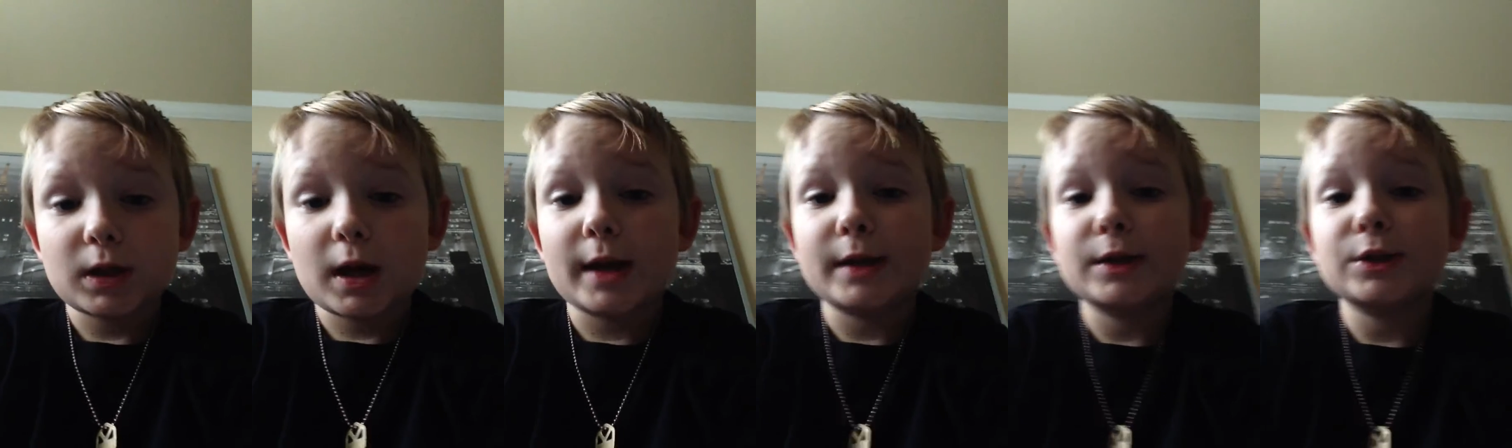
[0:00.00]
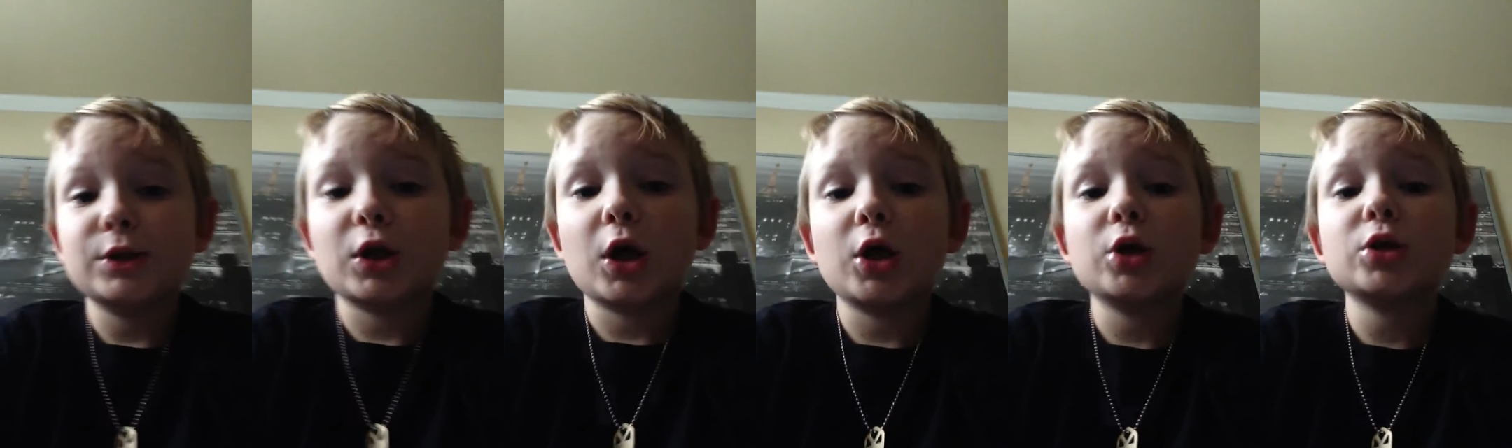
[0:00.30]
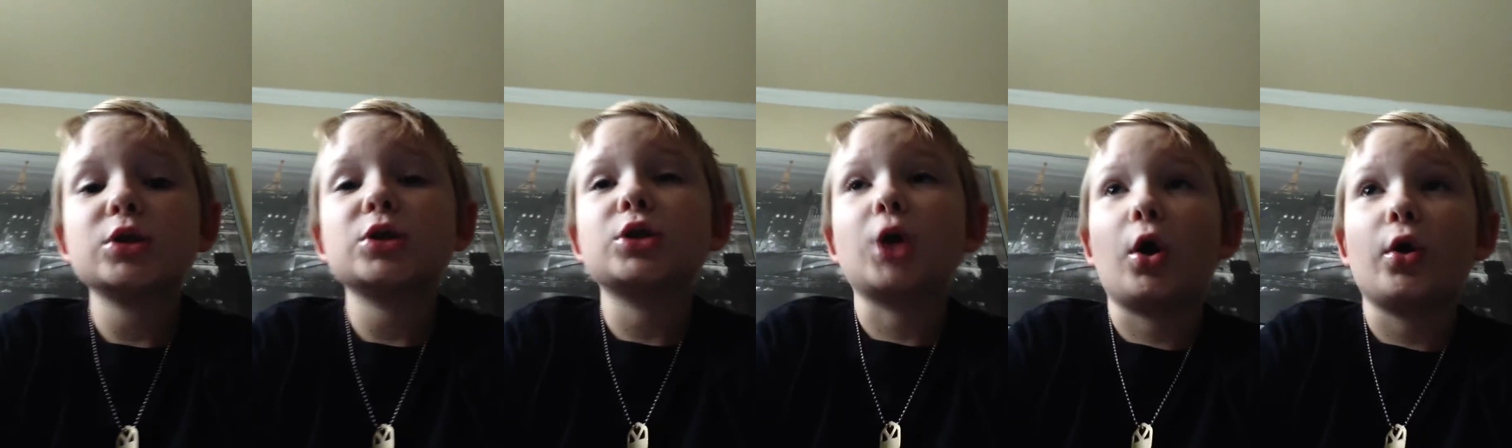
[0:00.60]
I
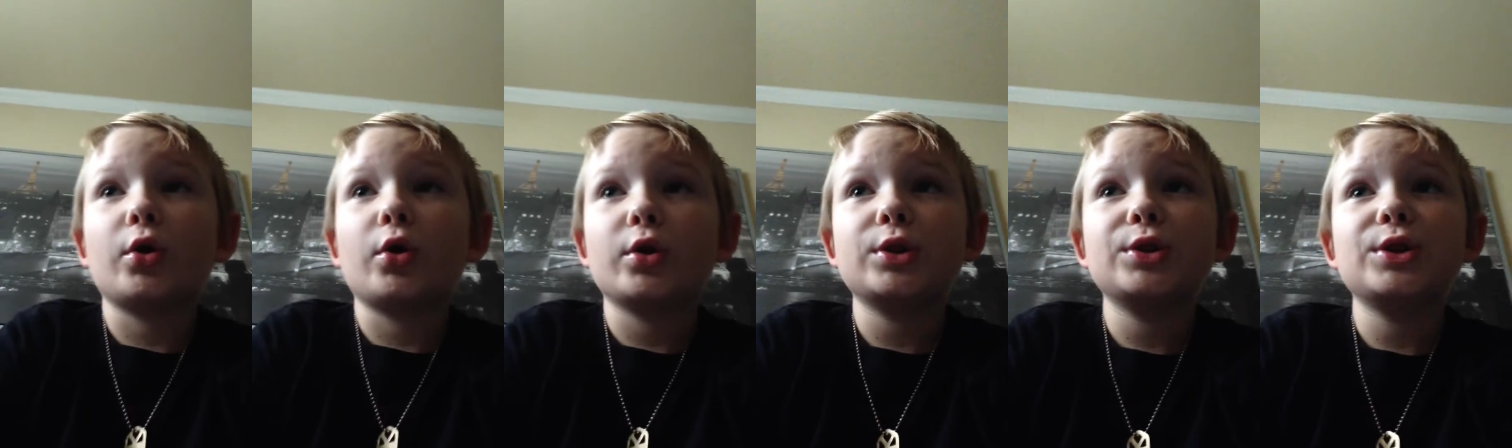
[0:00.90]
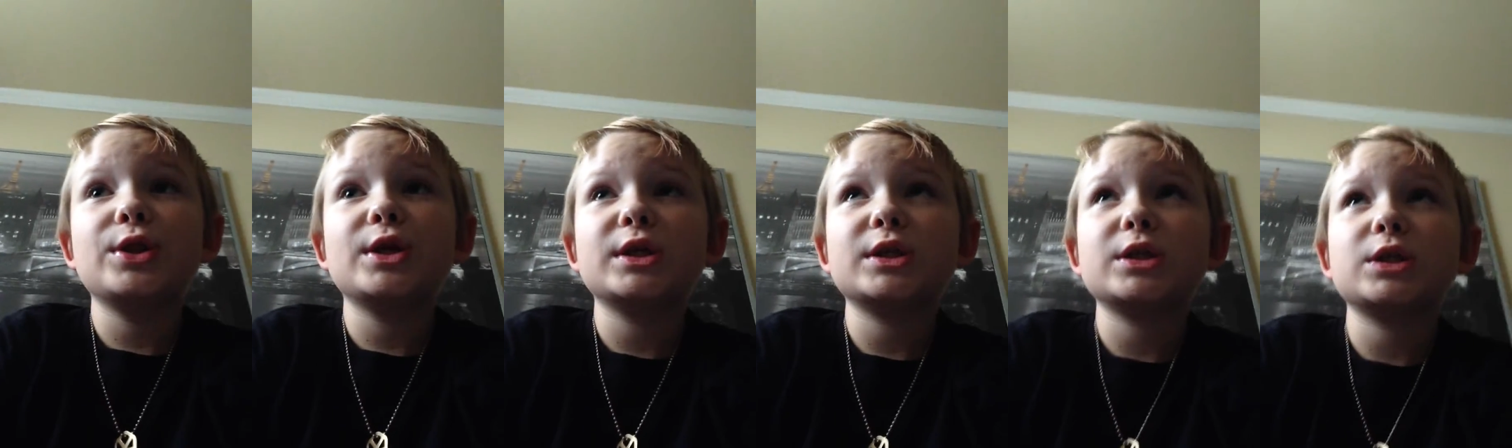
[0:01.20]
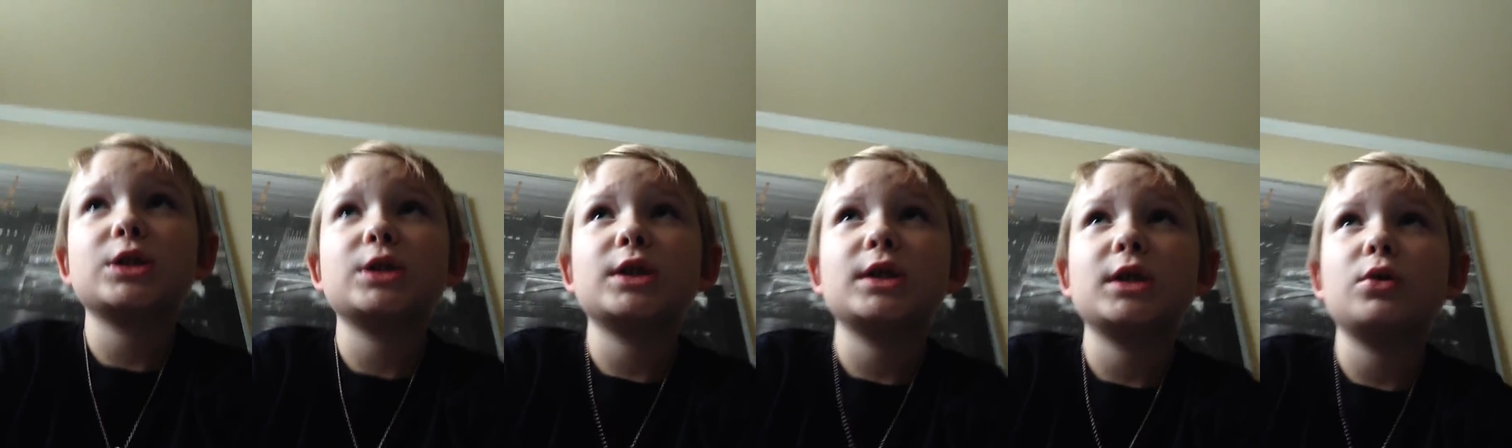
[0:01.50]
just started
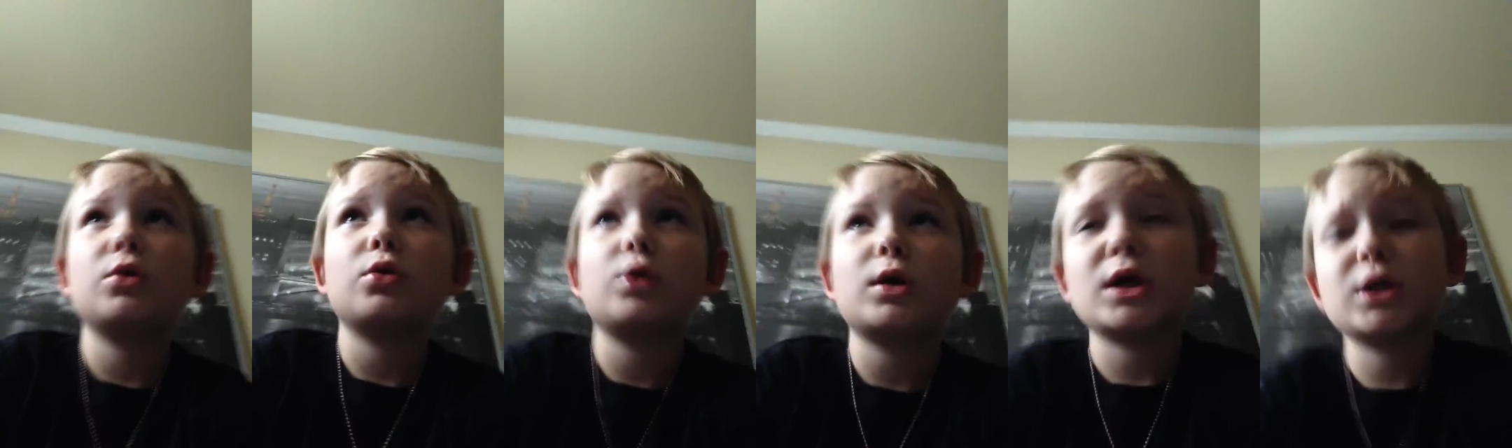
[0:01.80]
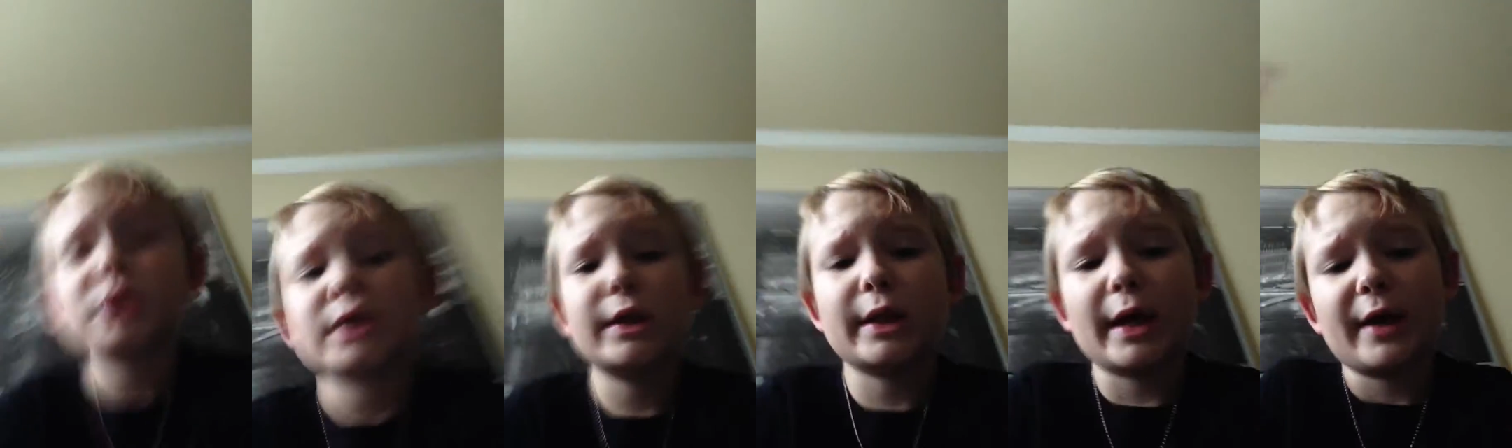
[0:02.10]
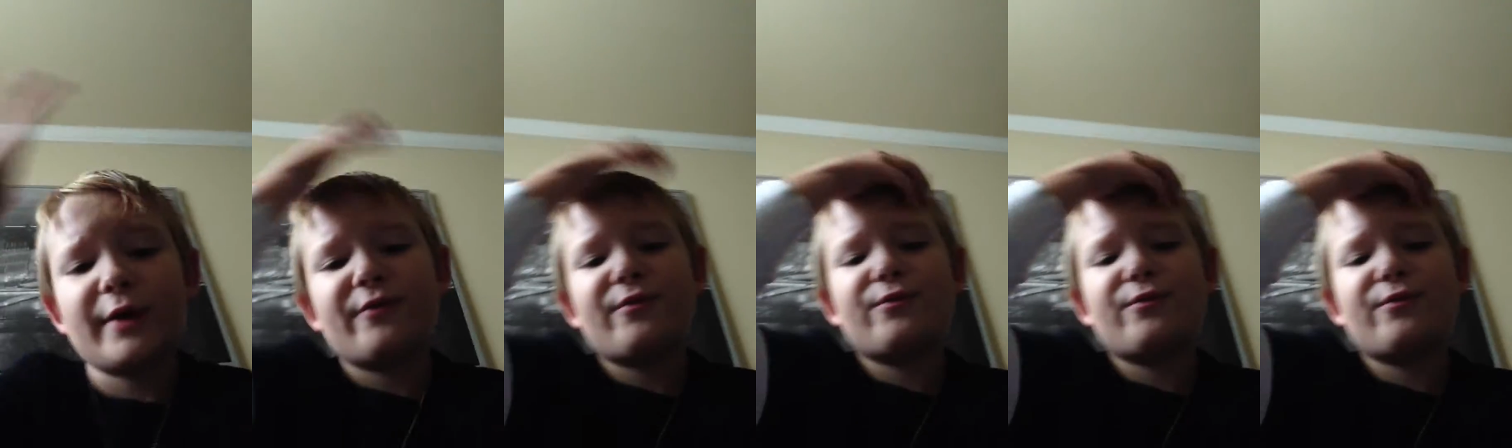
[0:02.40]
this channel actually like